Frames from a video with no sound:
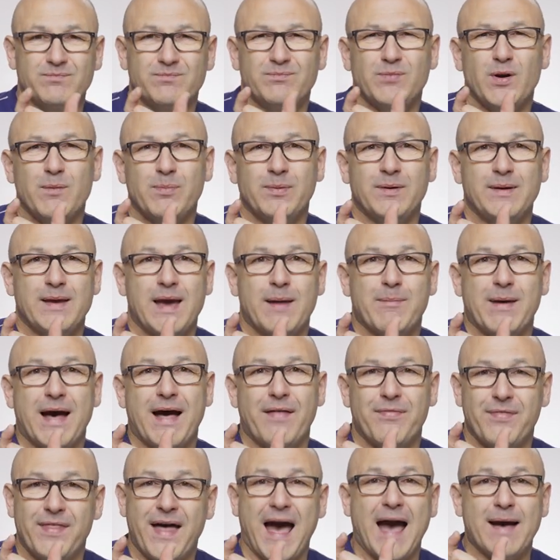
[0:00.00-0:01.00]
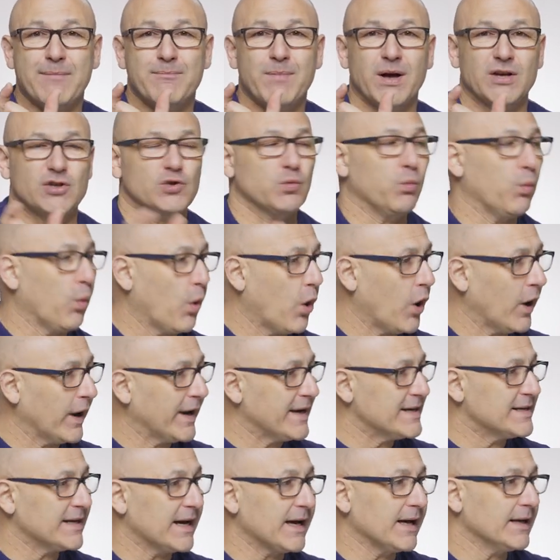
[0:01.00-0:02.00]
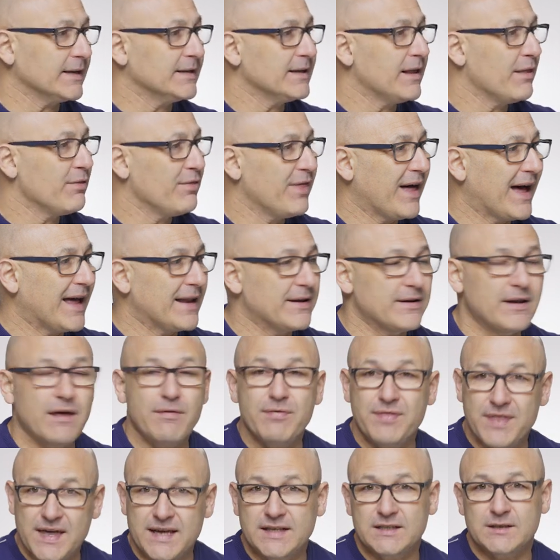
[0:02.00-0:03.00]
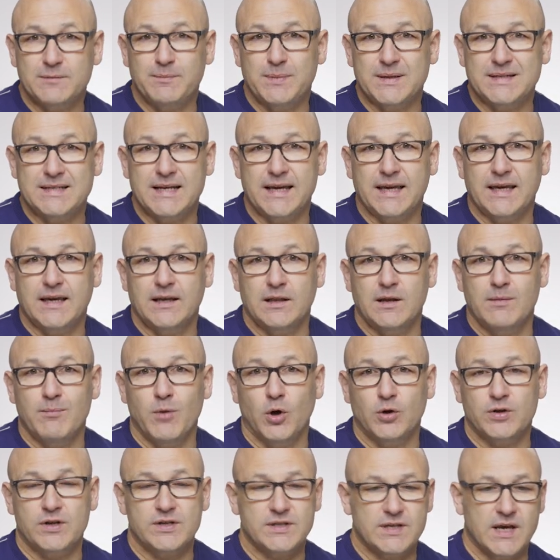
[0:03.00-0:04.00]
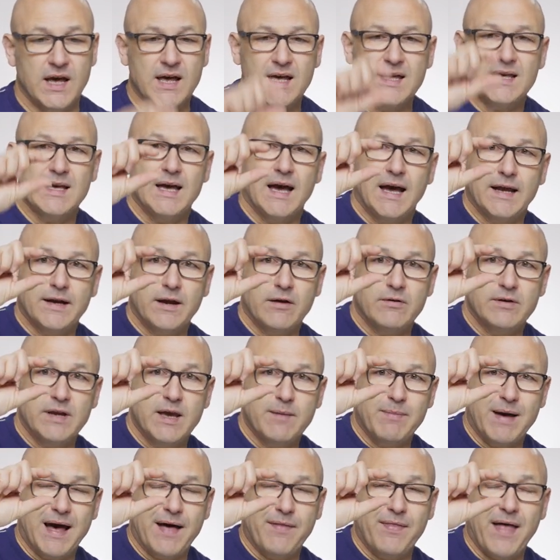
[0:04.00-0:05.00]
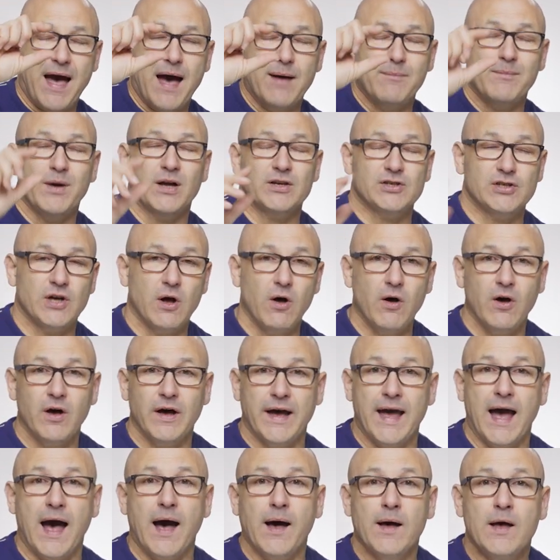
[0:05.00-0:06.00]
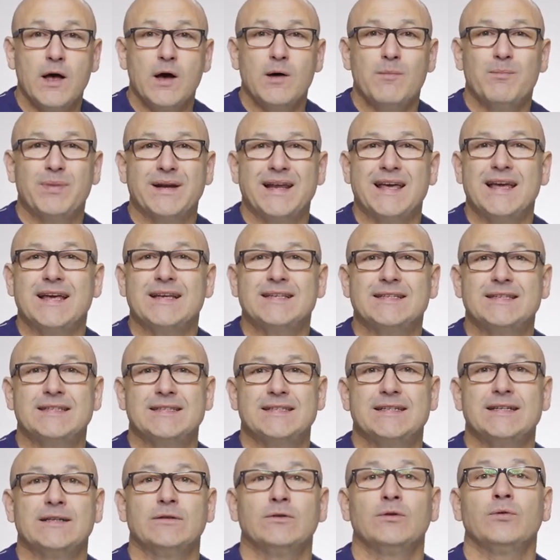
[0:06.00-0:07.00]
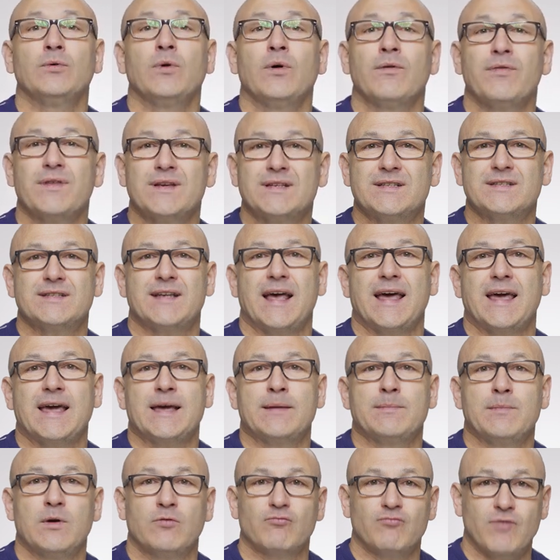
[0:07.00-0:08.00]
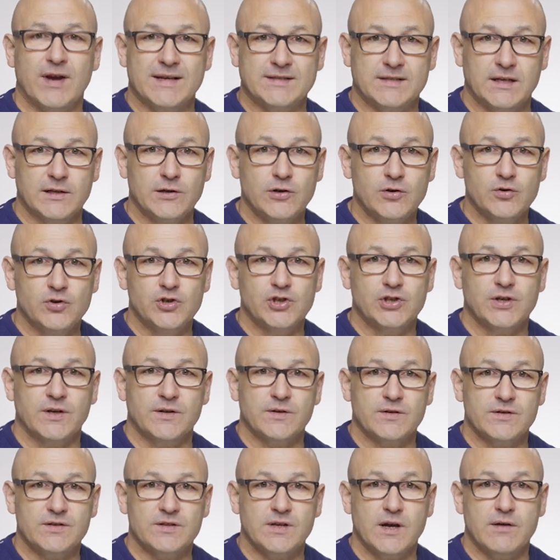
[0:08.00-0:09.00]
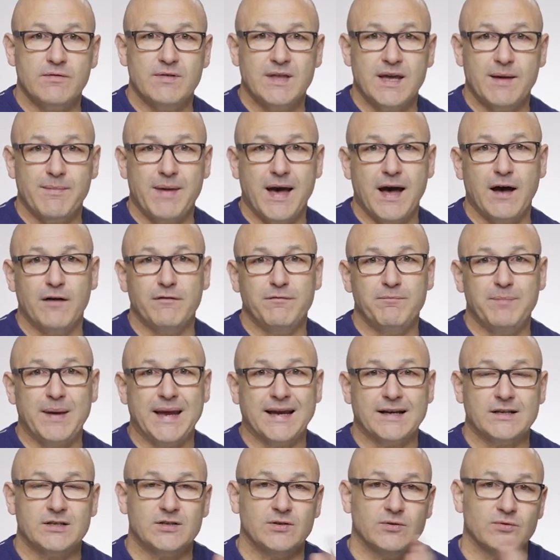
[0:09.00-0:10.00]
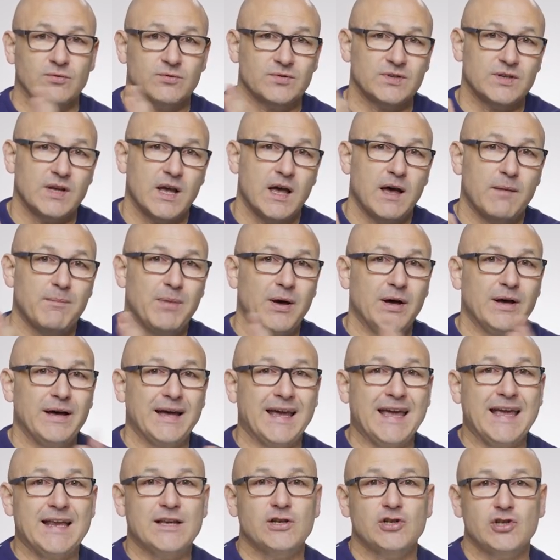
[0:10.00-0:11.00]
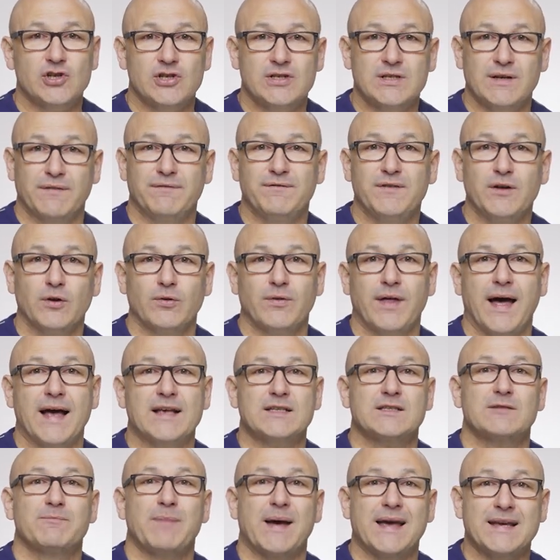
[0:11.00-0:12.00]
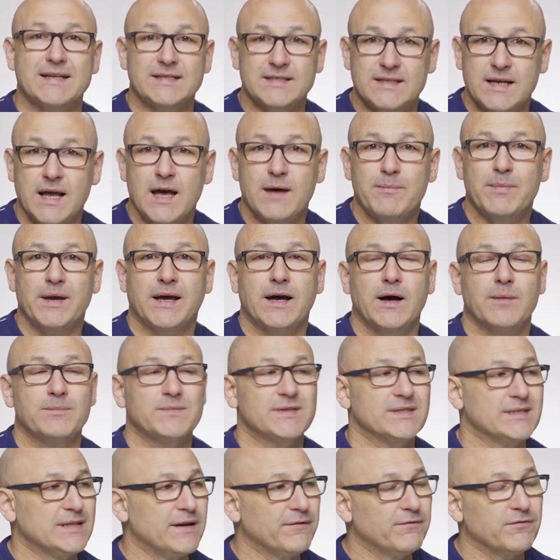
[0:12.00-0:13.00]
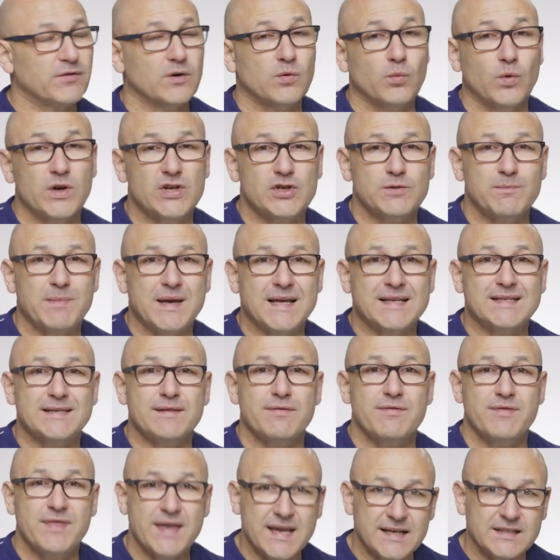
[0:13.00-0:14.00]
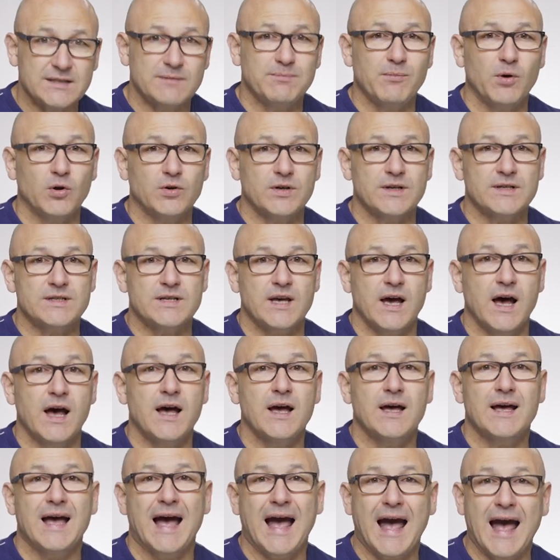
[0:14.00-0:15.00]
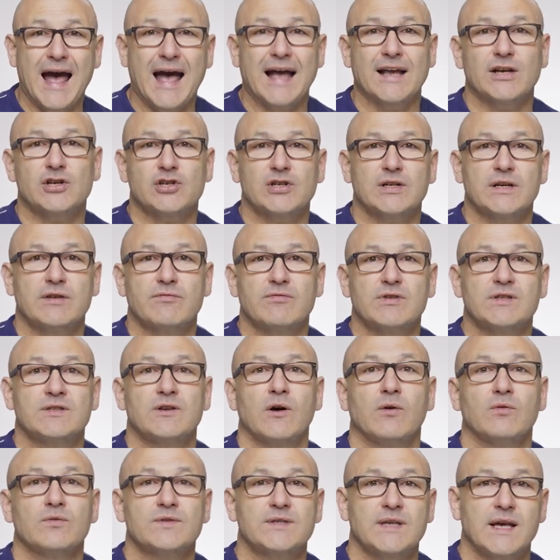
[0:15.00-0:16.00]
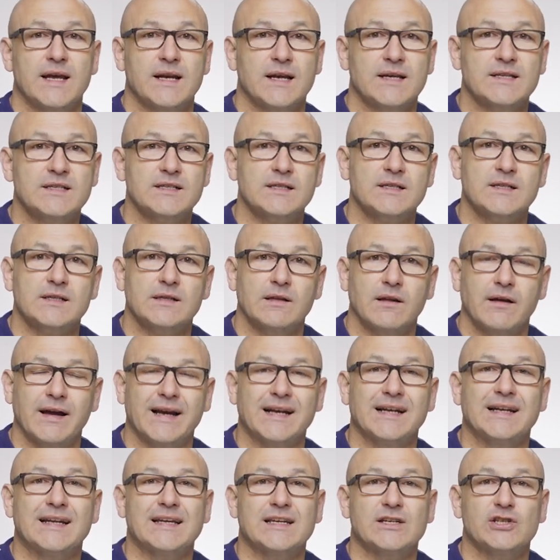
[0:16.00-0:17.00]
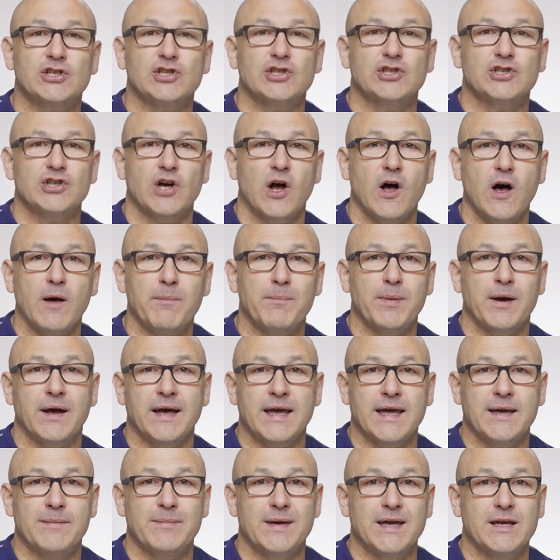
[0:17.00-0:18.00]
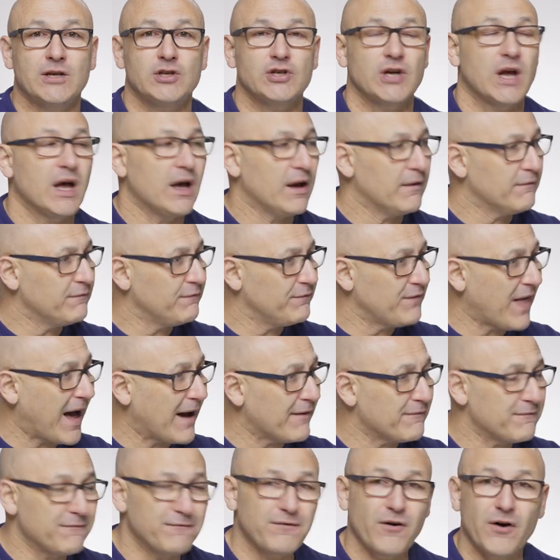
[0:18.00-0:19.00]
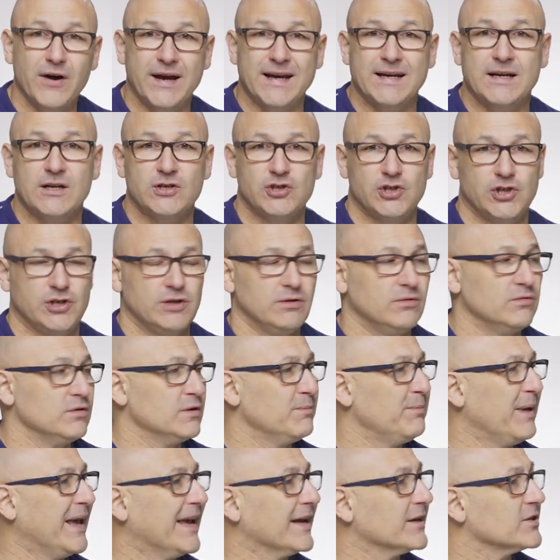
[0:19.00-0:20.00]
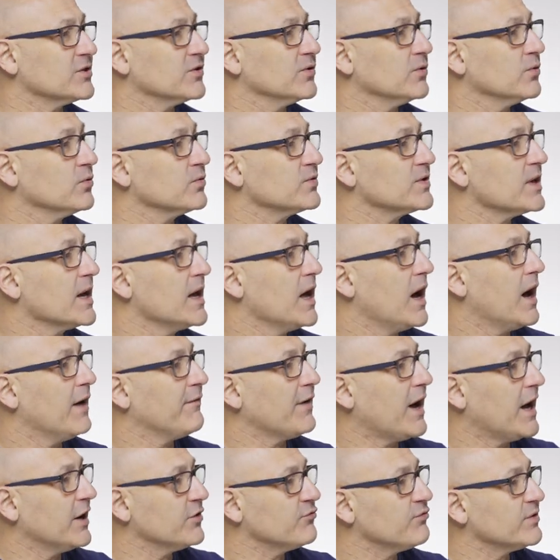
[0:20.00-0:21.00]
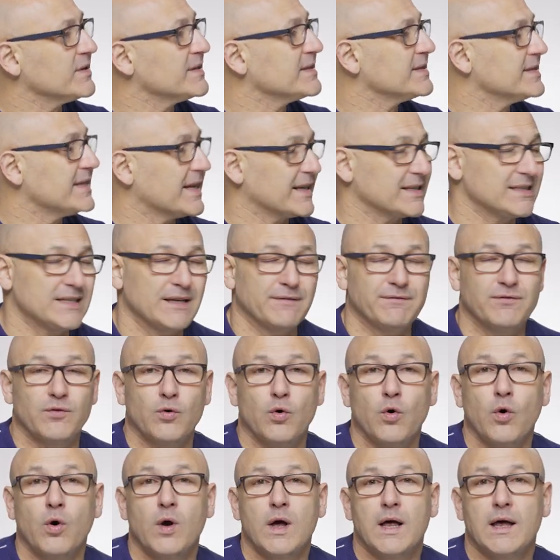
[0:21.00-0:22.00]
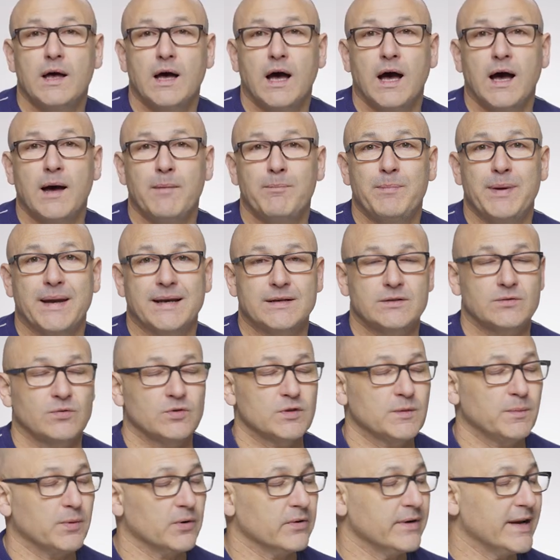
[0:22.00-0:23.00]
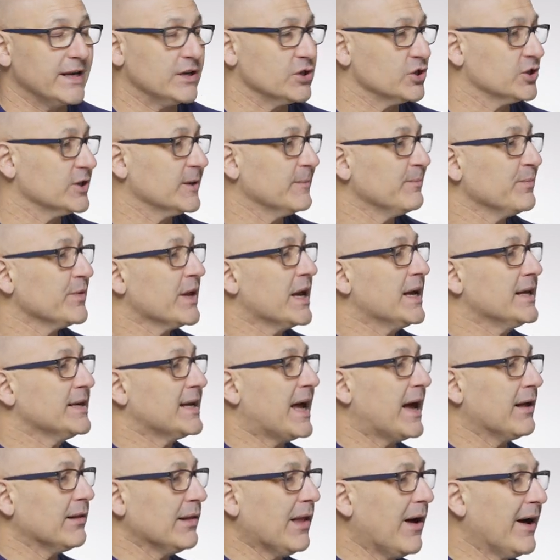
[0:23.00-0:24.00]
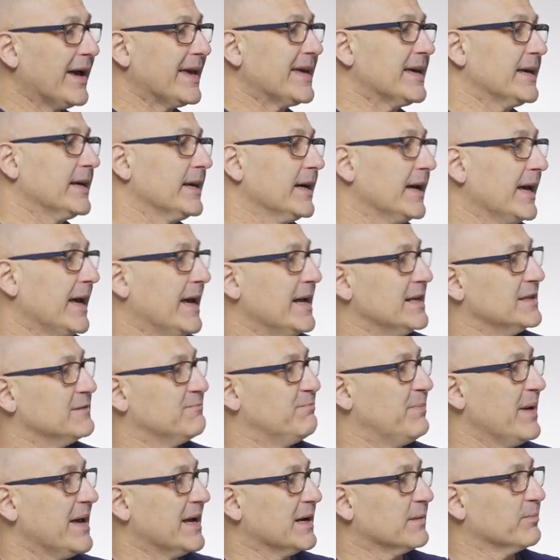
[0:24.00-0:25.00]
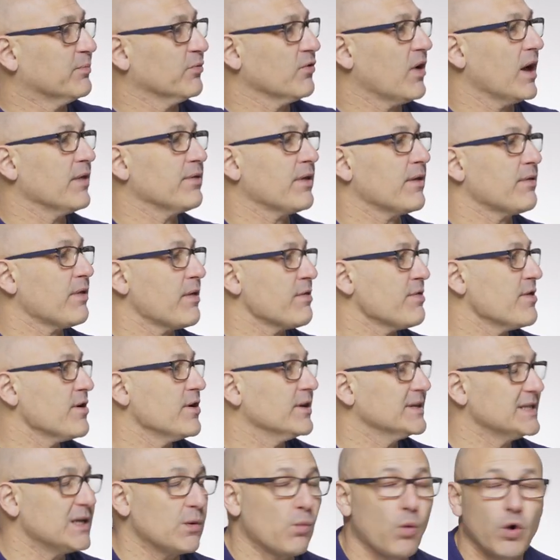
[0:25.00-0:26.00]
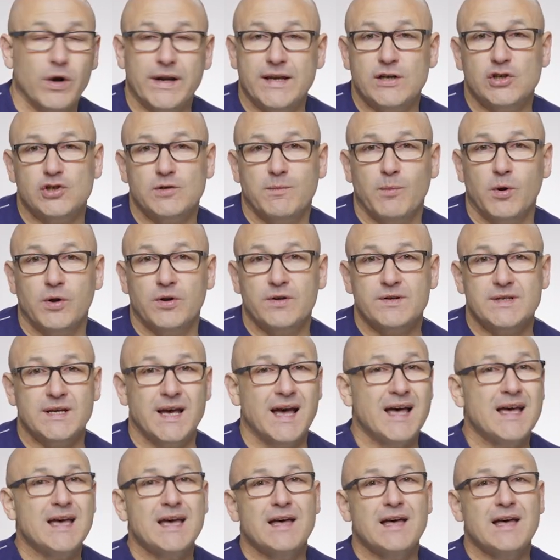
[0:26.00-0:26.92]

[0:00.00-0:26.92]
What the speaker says: probably about that much wider than this particular monitor and only about that much higher, but it is still the same resolution. So the amount of pixels per inch to fill that space becomes different, which means this monitor actually results in a slightly sharper image, that finer tuned pixels of 164 pixels per inch. Now, like its big brother, the 31-inch monitor,